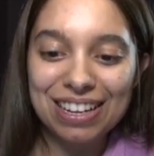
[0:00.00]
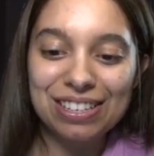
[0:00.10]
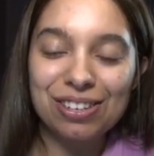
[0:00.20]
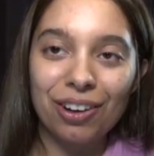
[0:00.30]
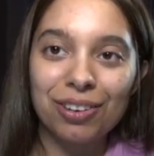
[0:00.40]

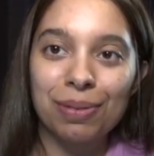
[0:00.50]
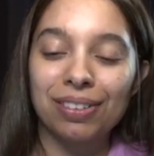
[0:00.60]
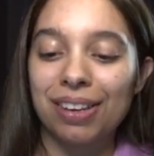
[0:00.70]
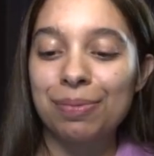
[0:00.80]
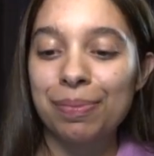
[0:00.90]
sorry
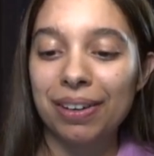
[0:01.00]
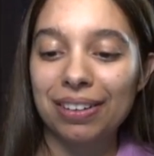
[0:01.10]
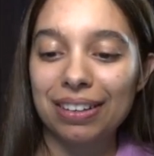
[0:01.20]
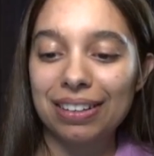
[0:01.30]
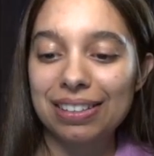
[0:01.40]
about that,
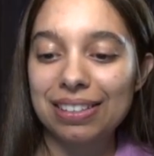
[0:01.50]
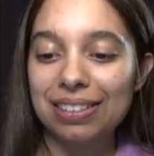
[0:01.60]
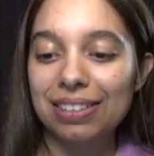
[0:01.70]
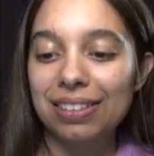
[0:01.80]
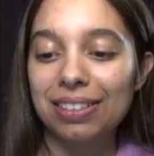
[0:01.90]
but it's
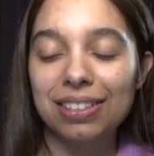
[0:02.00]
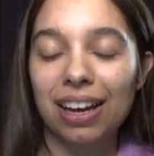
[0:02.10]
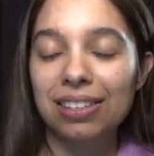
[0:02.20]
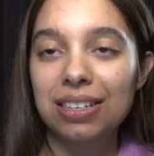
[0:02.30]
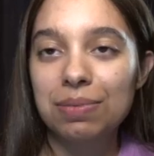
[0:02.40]
the
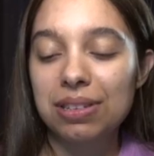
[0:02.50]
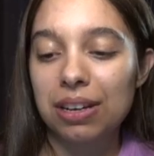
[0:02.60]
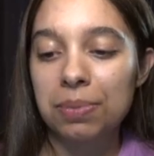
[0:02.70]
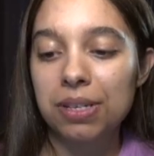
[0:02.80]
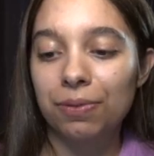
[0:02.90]
exact same
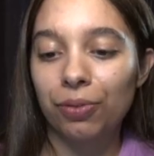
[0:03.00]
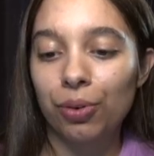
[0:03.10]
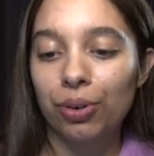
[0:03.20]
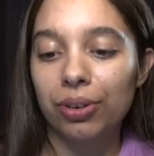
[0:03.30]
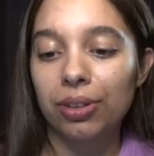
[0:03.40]
steps
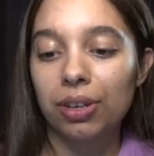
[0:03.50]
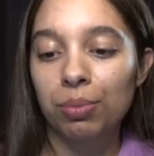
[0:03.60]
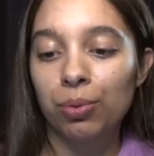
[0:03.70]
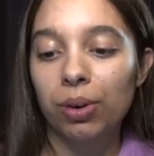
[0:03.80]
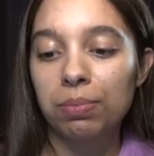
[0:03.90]
for the
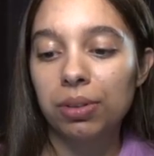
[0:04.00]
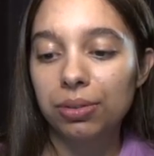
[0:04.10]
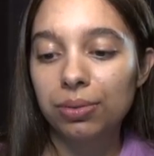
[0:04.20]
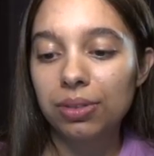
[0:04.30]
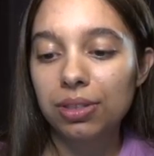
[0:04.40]
number 1
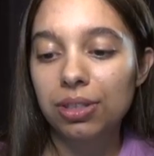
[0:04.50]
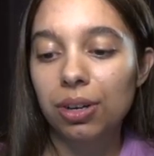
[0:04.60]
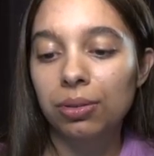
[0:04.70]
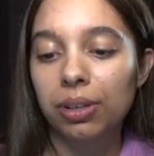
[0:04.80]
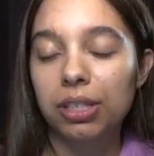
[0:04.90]
balloon,
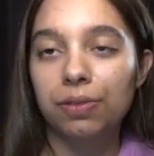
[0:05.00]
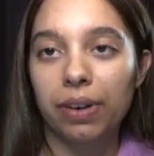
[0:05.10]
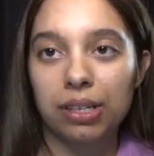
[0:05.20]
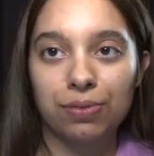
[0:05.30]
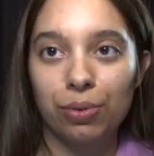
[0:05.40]
so let's
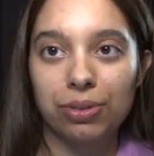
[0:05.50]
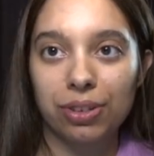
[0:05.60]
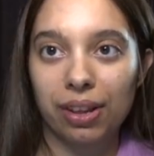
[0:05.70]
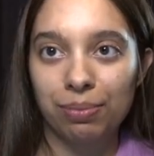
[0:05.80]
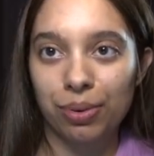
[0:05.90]
fast forward to
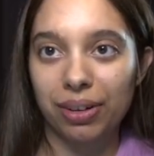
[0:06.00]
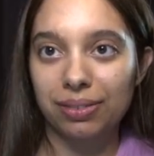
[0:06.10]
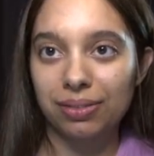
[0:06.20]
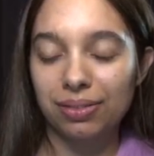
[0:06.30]
that point.